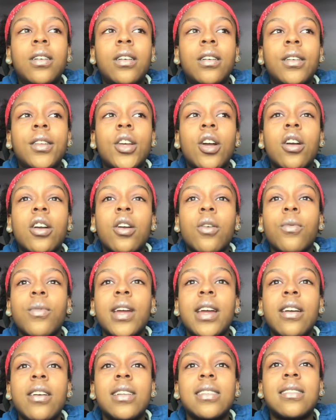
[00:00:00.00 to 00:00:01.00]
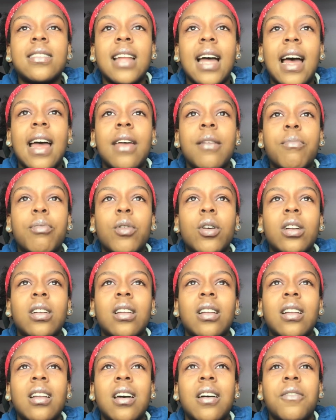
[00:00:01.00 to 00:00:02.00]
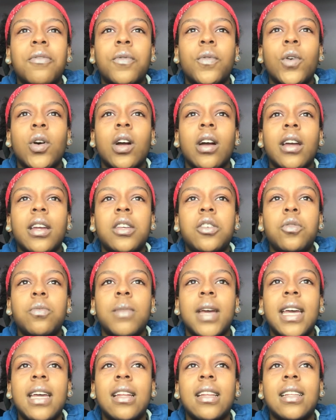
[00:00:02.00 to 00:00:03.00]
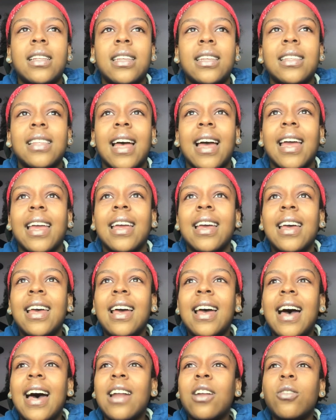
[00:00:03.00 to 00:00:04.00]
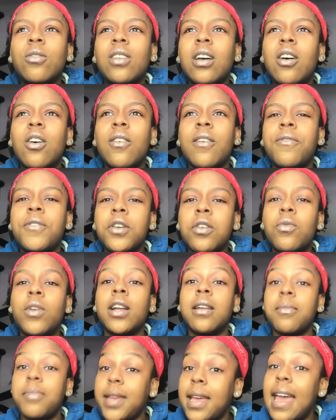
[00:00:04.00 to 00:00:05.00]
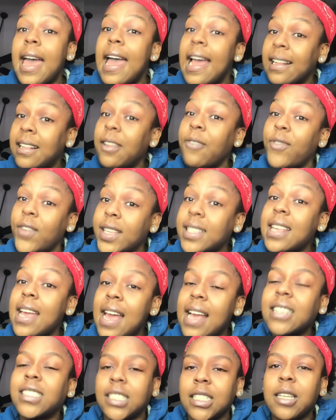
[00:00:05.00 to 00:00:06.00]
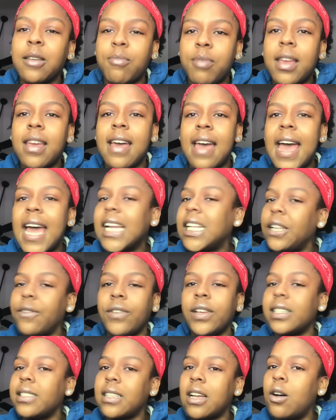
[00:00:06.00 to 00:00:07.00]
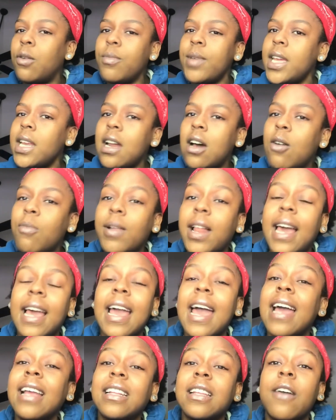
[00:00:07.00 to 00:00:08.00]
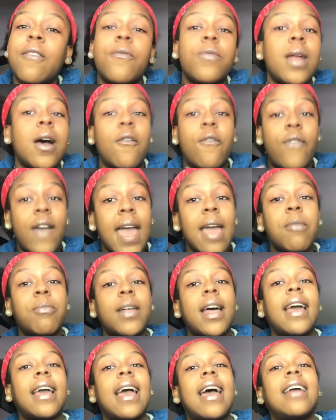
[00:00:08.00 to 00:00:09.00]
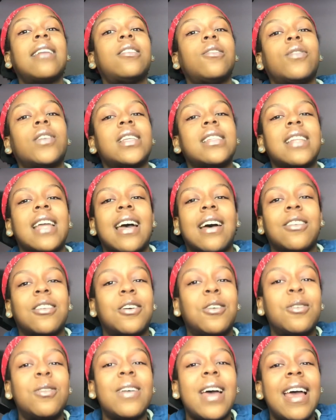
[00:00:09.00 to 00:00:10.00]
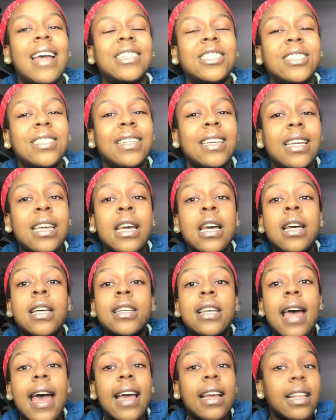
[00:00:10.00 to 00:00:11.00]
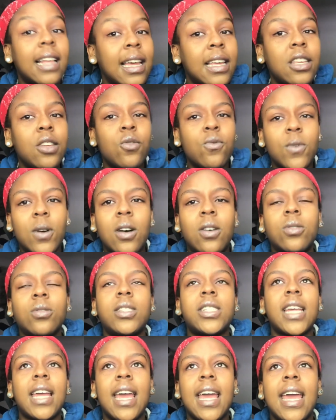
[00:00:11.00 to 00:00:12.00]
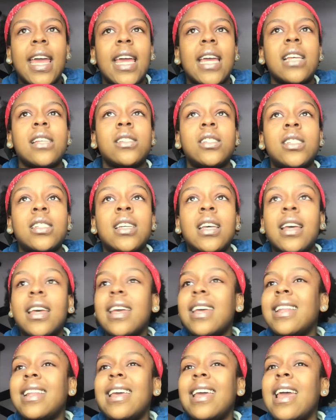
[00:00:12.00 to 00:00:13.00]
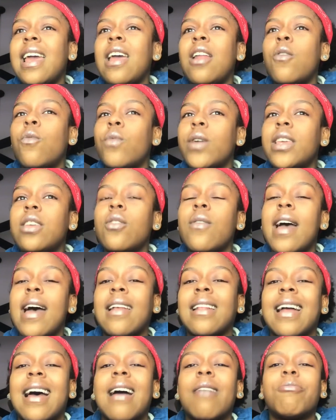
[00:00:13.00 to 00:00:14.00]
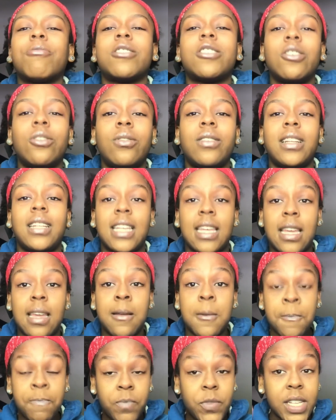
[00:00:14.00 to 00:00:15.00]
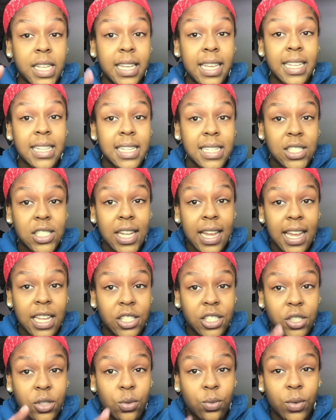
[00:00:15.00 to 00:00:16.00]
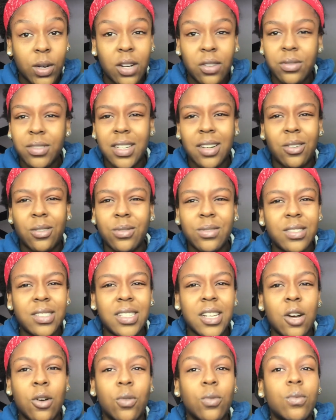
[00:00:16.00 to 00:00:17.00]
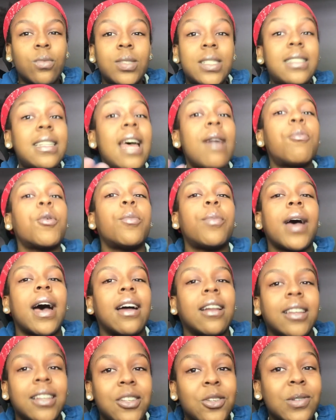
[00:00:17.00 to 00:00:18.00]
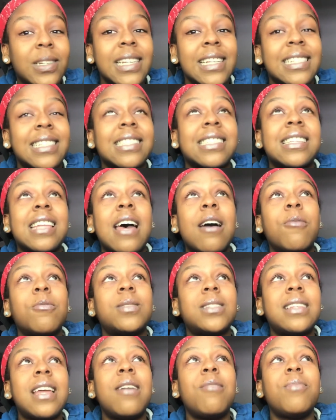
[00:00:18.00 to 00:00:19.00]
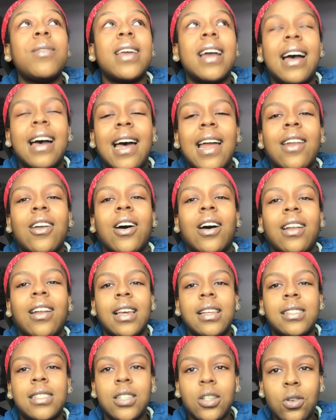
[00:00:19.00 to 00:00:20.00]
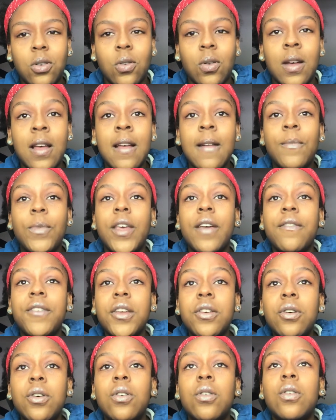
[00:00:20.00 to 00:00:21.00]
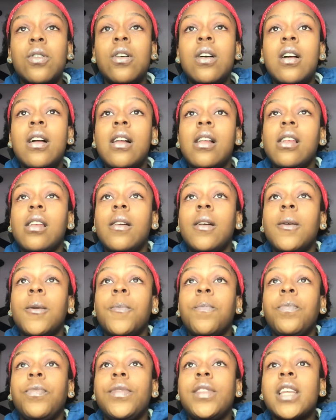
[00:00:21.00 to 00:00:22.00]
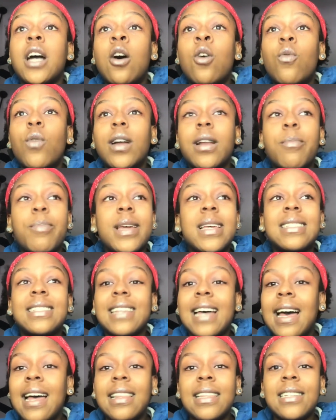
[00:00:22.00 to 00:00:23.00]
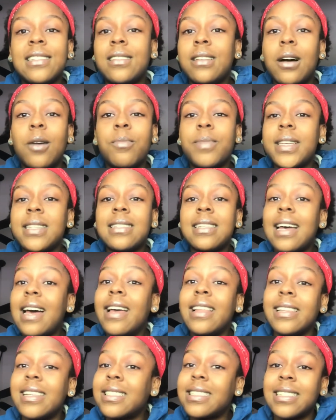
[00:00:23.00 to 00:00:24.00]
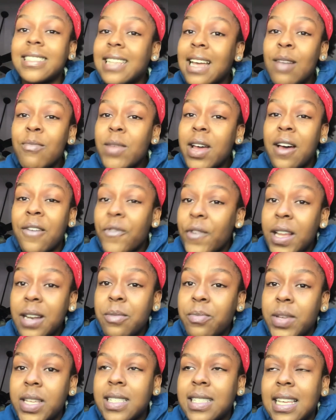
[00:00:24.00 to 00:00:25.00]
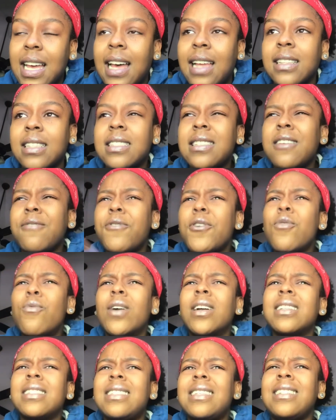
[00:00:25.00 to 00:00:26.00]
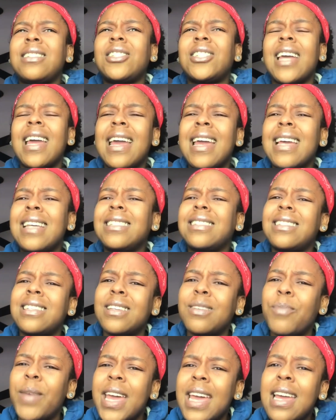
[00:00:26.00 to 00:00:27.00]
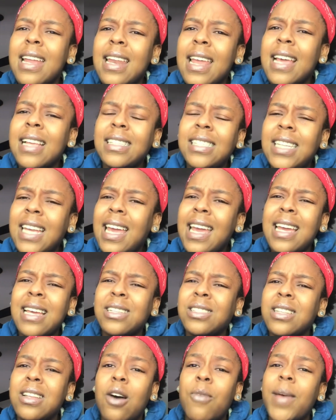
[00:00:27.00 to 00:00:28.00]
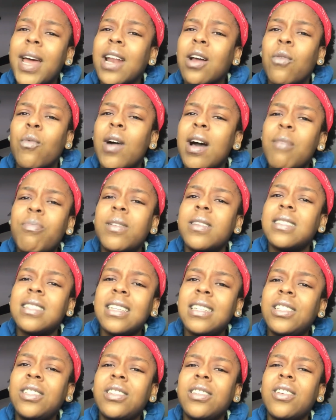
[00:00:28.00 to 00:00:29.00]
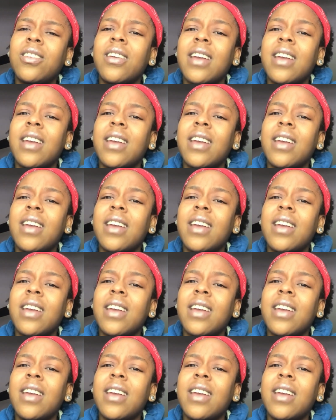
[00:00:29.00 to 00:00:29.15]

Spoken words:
Your career is not important enough for humanity. Like, I don't know. If you want to be an activist, actually be an activist. Don't be no black activist, no fake black activist now. Don't actually act like you won't change. And then when you have the opportunity to get the change you want, don't step about it. You need to step behind all too. If you don't want to be silenced, don't be silenced, because I'm not finna be silenced. If you want to see change, demand that change no matter what position you're in.